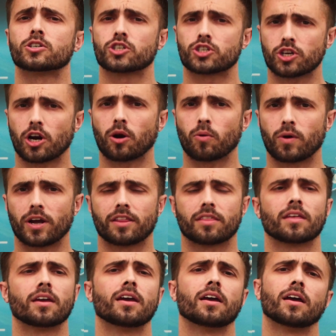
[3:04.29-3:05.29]
to start with,
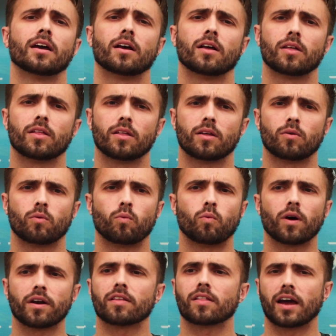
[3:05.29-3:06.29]

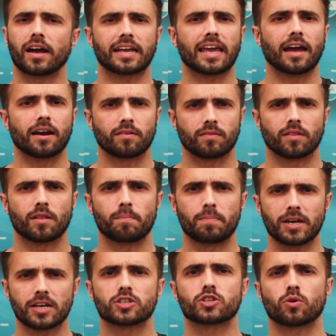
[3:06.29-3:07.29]
again, the
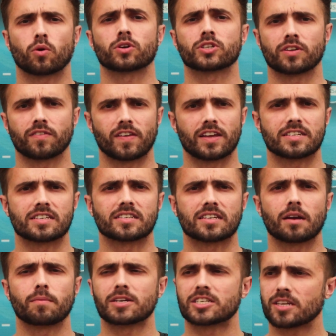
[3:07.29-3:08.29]
biggest source of this is
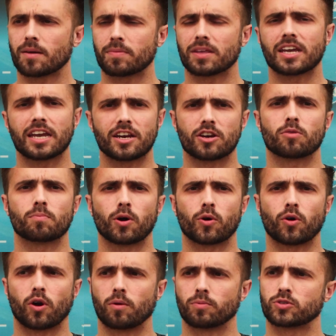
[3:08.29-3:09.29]
going to be something in your
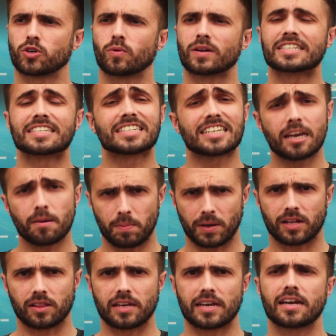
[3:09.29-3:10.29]
motorhome. So it's
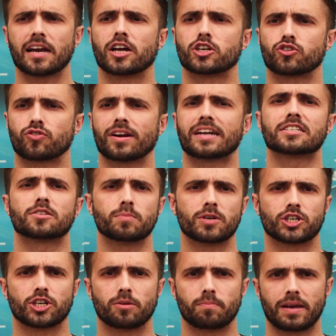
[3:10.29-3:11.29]
typically a
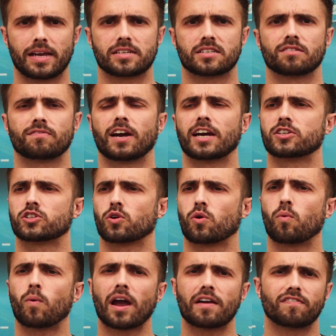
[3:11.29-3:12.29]
transmission-based device, so
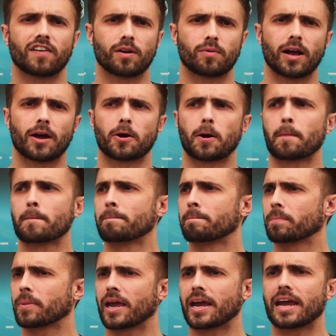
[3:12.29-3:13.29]
a Wi-Fi router,
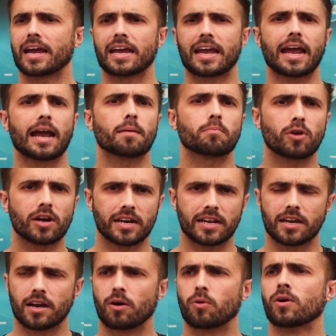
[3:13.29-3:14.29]
a ham
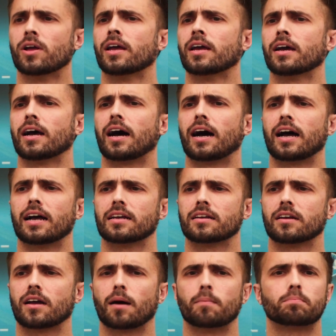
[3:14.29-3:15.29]
radio,
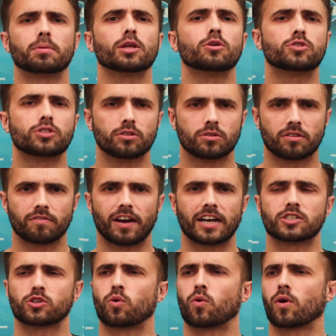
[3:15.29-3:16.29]
a Bluetooth
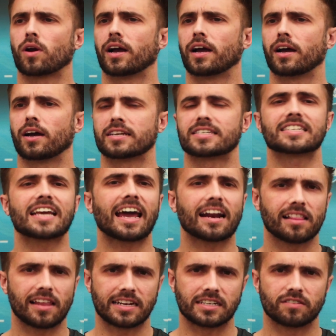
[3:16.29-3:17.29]
device, or a
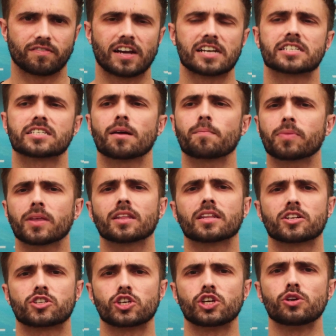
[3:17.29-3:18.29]
satellite device, something
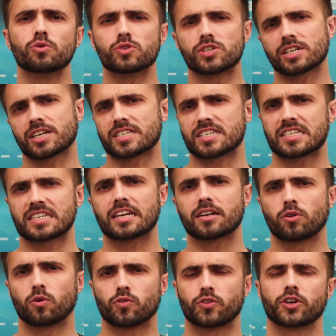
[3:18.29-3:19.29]
that's using a
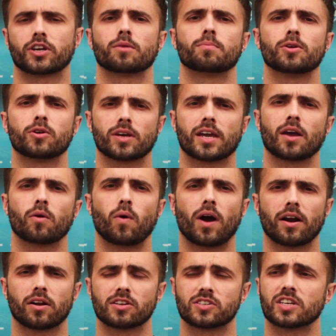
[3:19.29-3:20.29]
signal to communicate
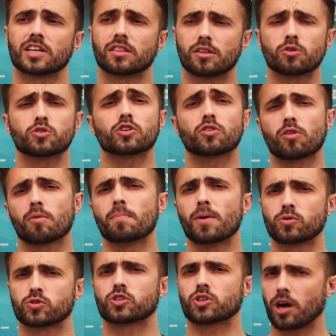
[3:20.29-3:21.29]
wirelessly. Those are the
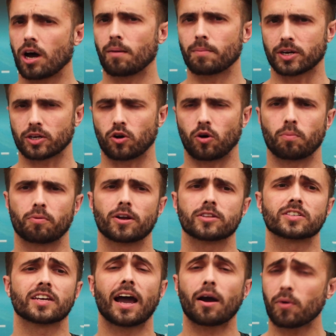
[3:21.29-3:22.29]
most common
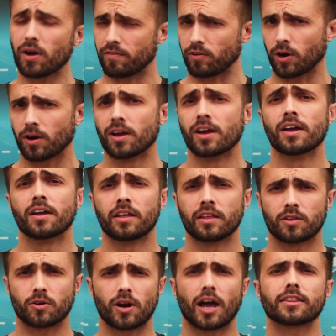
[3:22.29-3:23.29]
culprits. However,
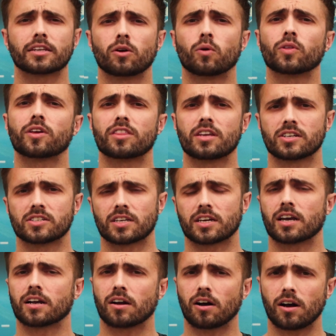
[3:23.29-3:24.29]
they're not the only things
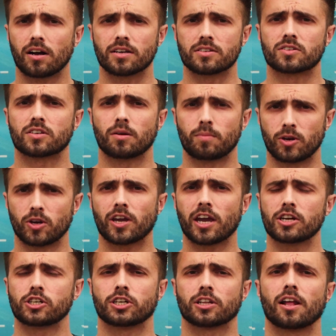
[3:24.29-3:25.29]
that can cause
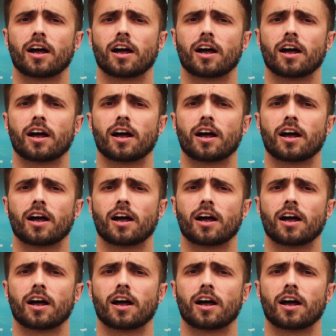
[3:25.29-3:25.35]
communication